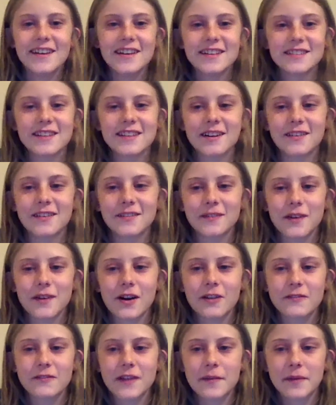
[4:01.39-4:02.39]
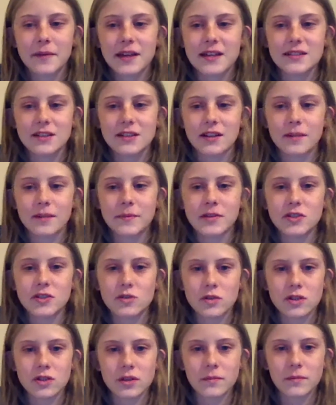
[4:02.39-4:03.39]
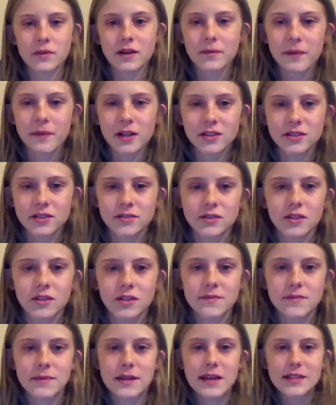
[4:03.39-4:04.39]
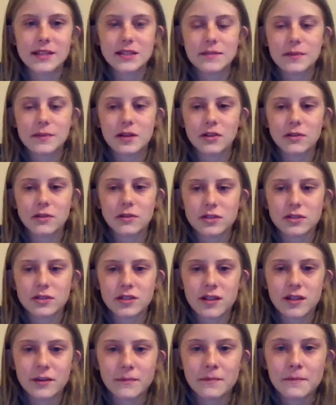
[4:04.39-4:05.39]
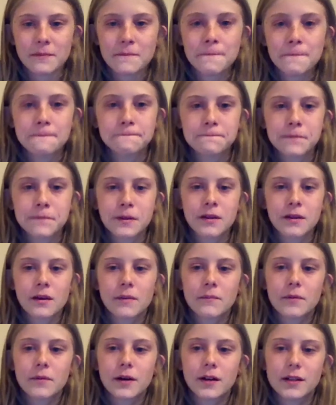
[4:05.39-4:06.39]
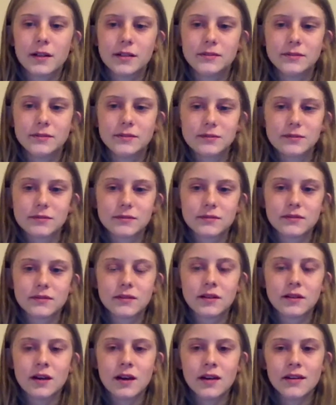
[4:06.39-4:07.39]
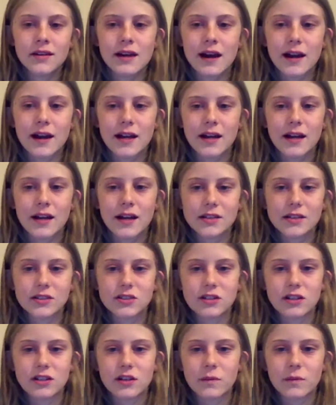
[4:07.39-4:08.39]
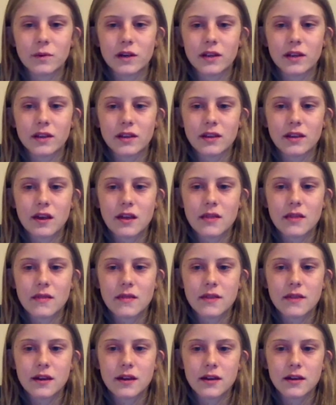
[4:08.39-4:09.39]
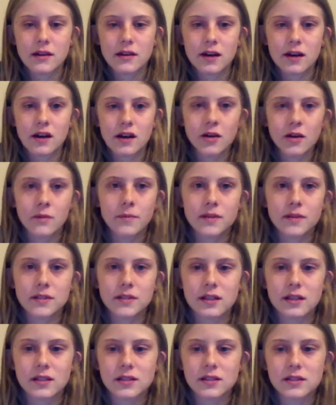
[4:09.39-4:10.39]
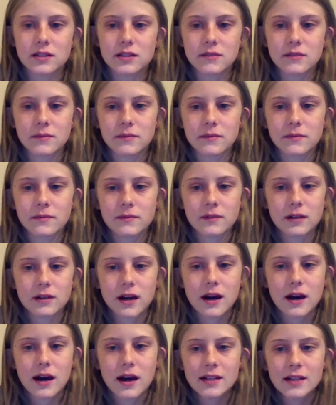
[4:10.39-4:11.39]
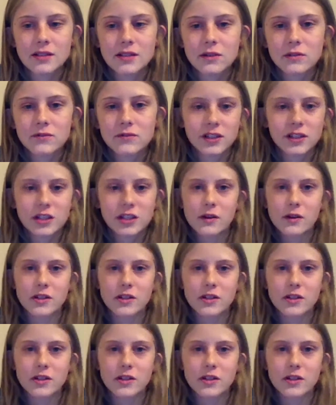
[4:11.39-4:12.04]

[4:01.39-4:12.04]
So our family is all up in Georgia pretty much. So it's been nice to be closer to them. But yeah, I got started with the Cutco business. I don't really know.